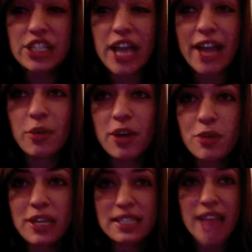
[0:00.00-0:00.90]
January
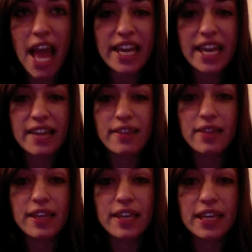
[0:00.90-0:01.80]

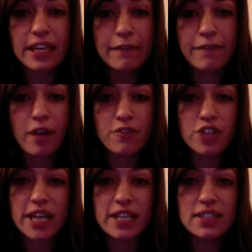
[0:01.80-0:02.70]
22nd, the eve of
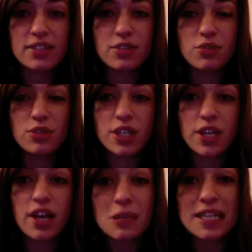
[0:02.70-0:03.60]
Chinese New Year,